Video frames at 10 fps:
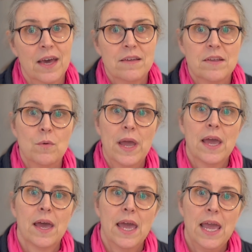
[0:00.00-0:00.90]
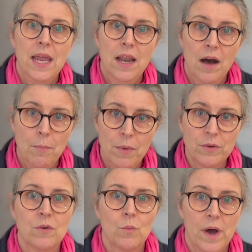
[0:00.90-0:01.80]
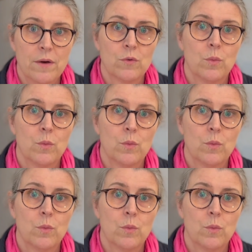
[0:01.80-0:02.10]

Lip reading: So in our modern world,